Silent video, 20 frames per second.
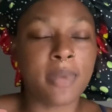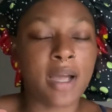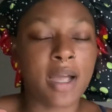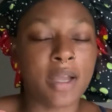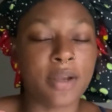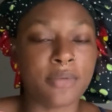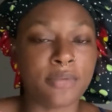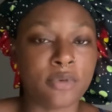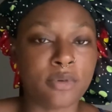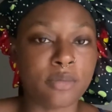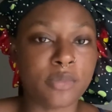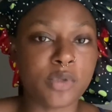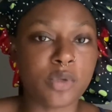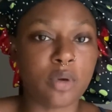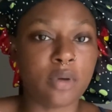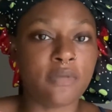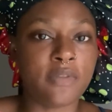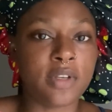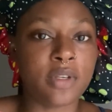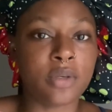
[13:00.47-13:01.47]
my room
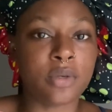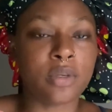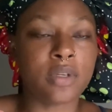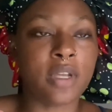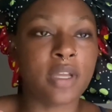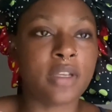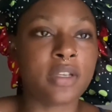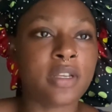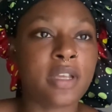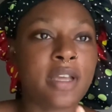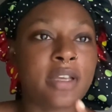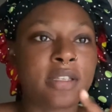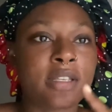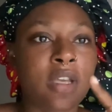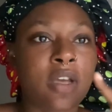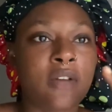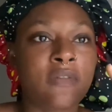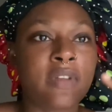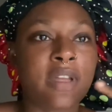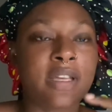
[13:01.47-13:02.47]
tour video, that you guys
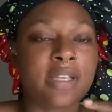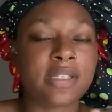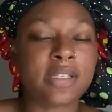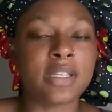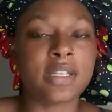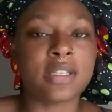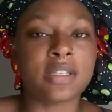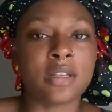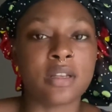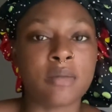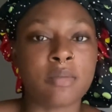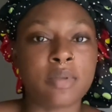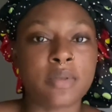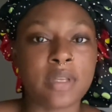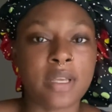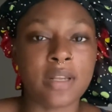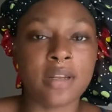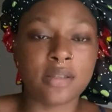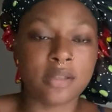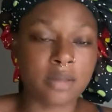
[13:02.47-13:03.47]
kind of like see it a
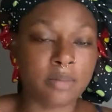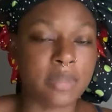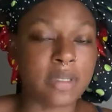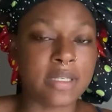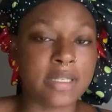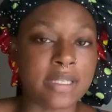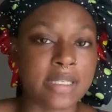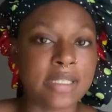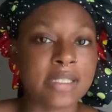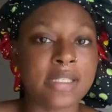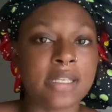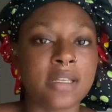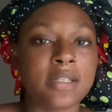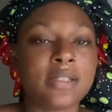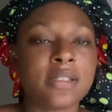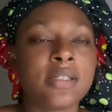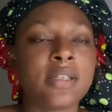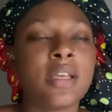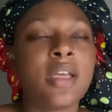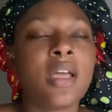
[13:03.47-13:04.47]
little bit
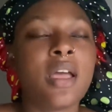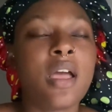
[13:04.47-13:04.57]
decent.